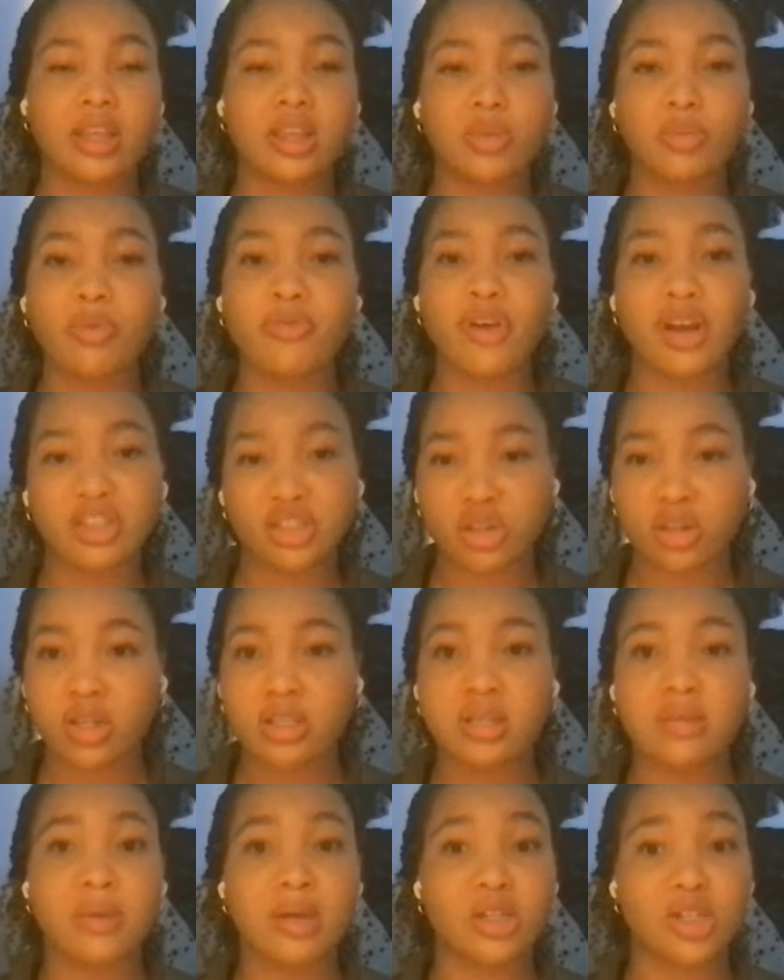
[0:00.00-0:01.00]
the
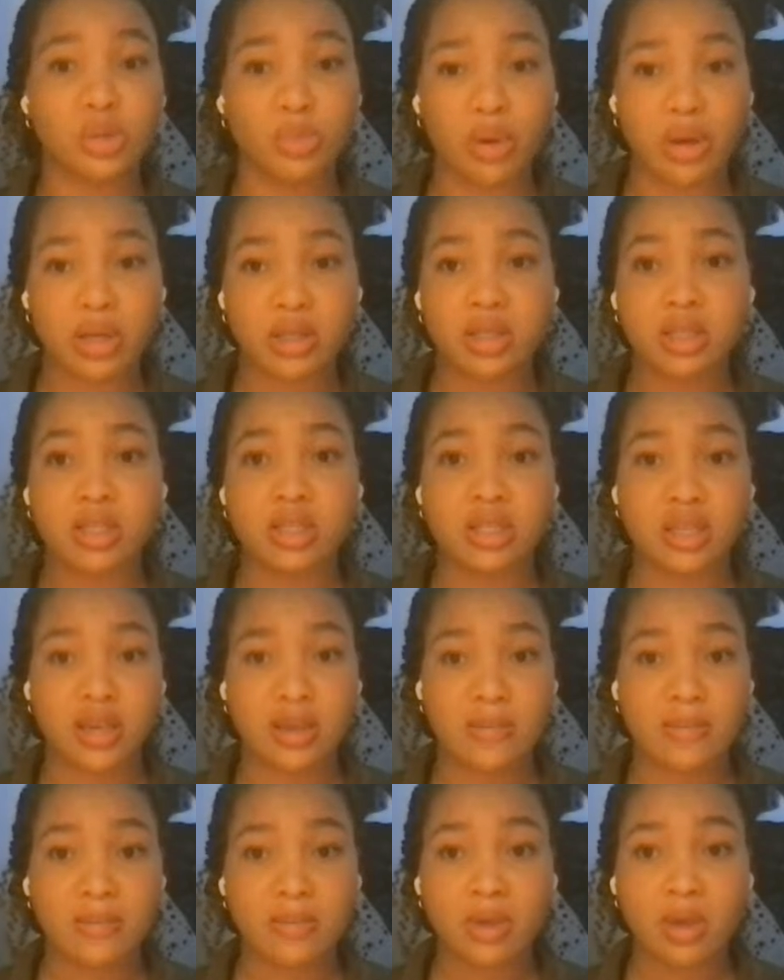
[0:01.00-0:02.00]
professionalism that she brings to the
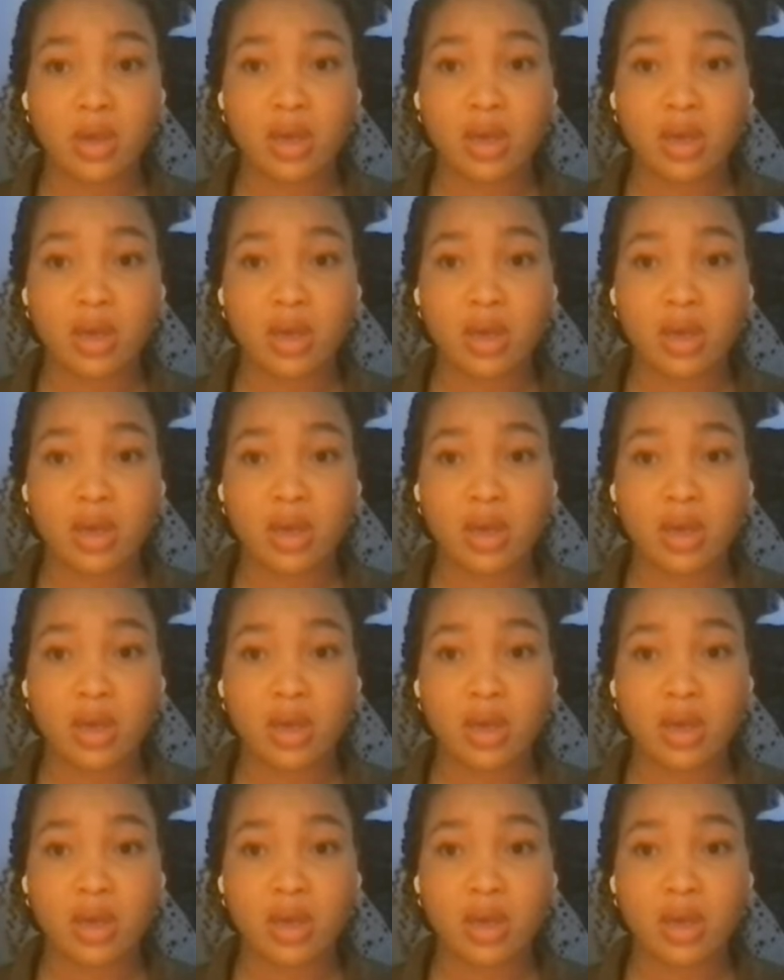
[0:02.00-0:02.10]
team